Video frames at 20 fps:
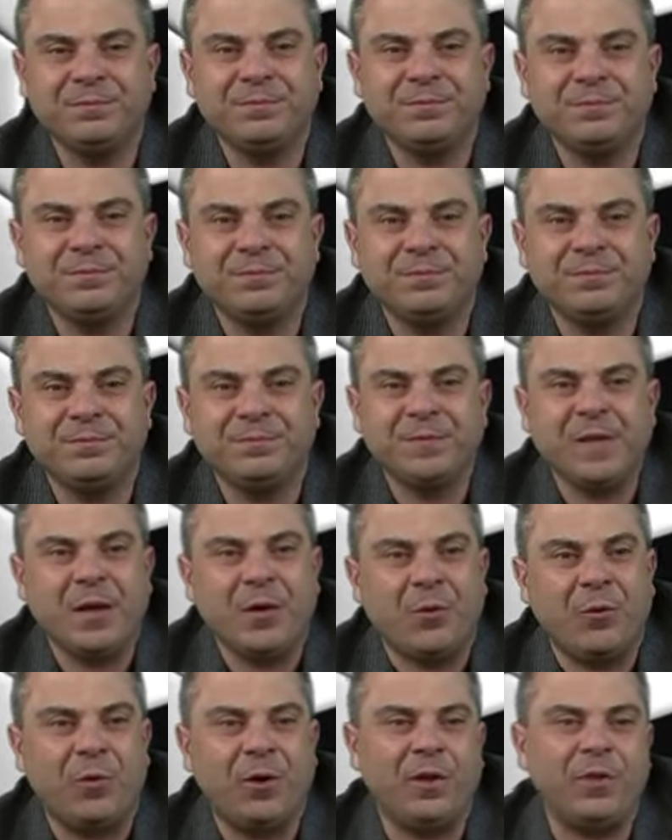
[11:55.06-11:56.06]
Have a good night.
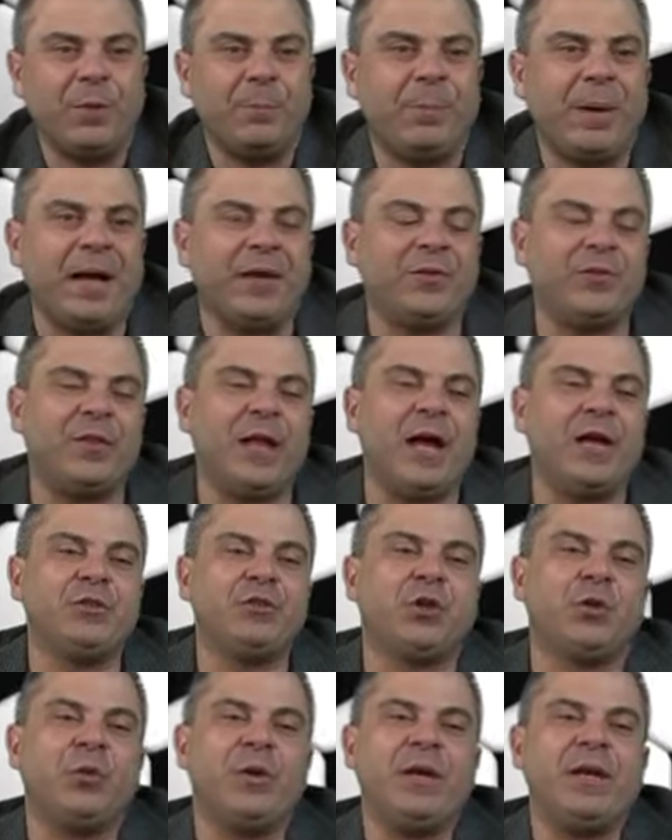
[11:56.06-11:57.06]
One of the best,
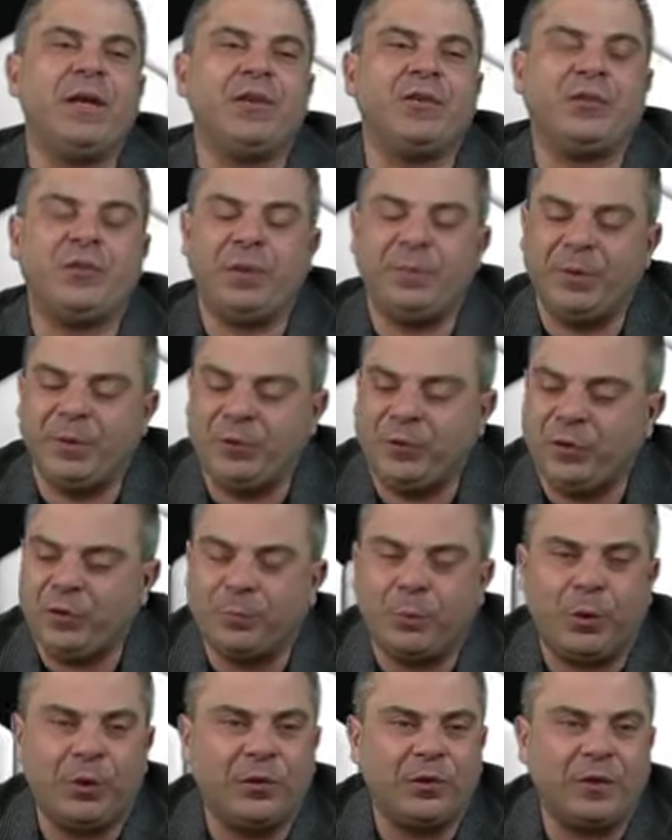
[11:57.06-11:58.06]
Nigel Reed of CBC
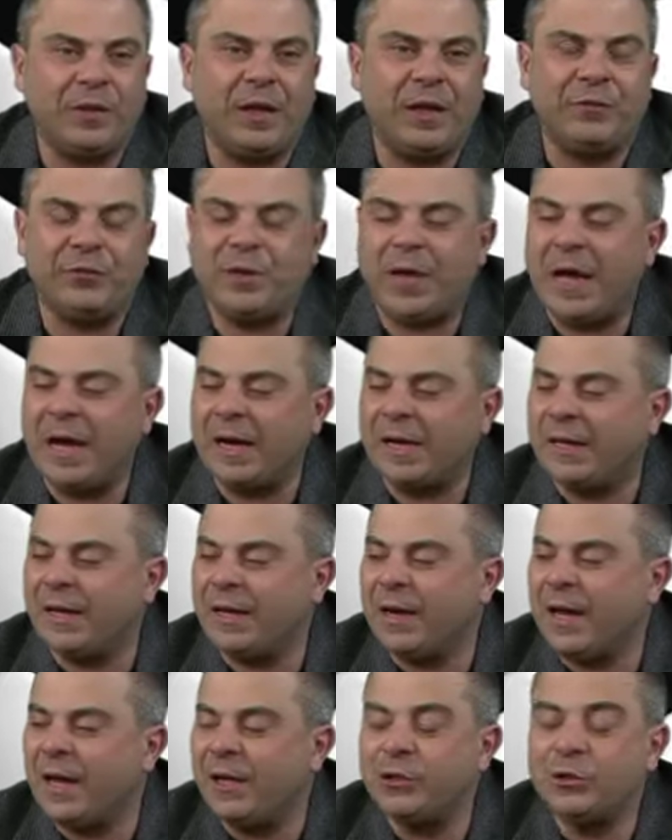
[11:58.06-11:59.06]
Sports. Love talking
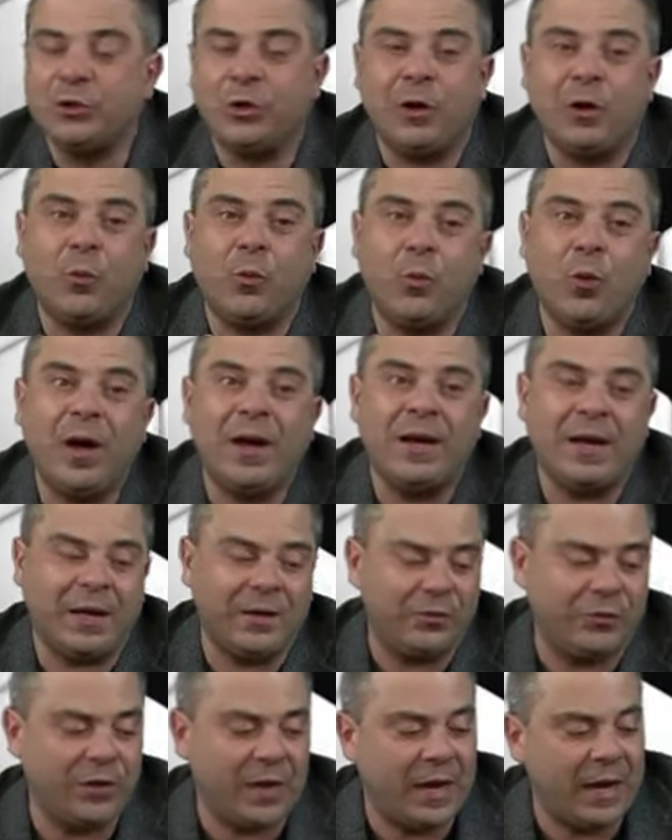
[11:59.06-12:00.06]
to Nigel. What
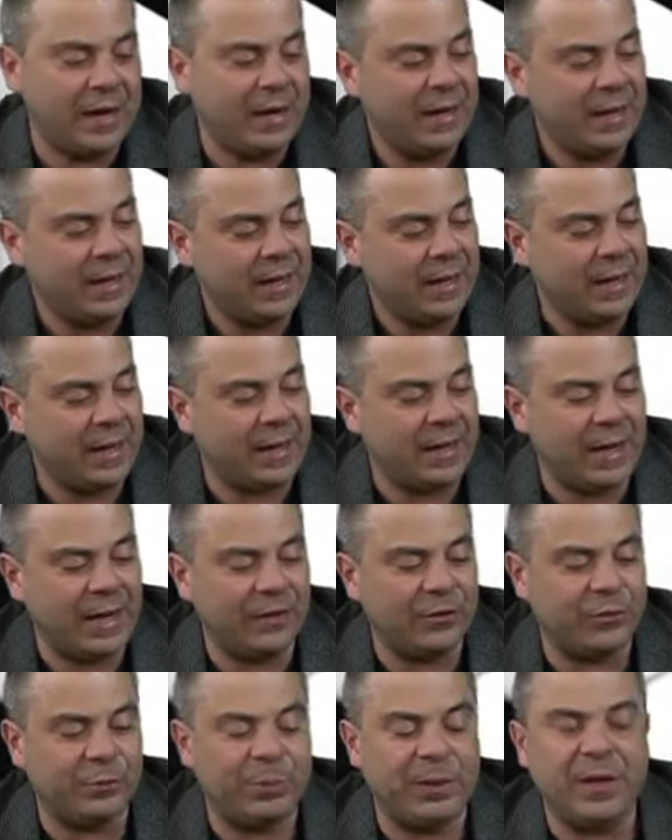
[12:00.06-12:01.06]
a day it
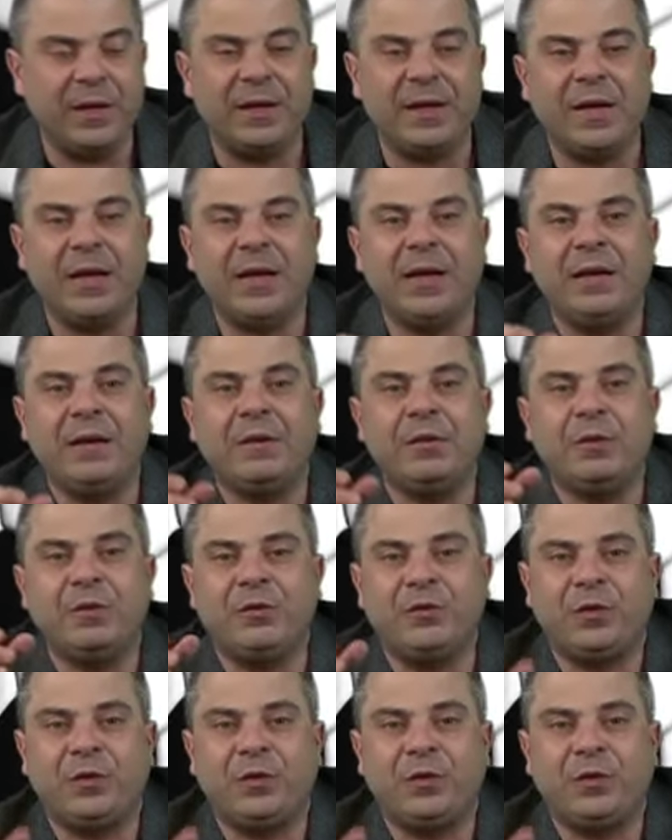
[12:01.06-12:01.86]
has been in the